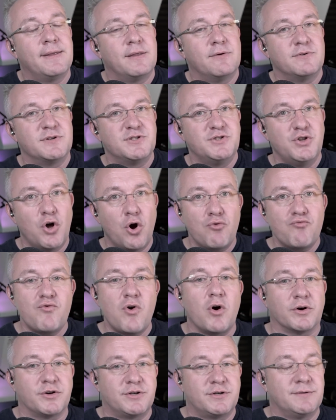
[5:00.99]
There is no
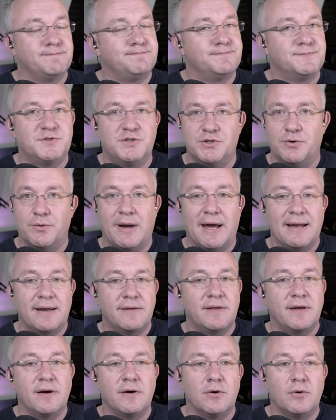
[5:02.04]
rush to do
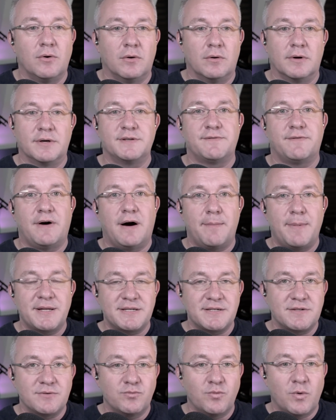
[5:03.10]
anything at all. It's far better to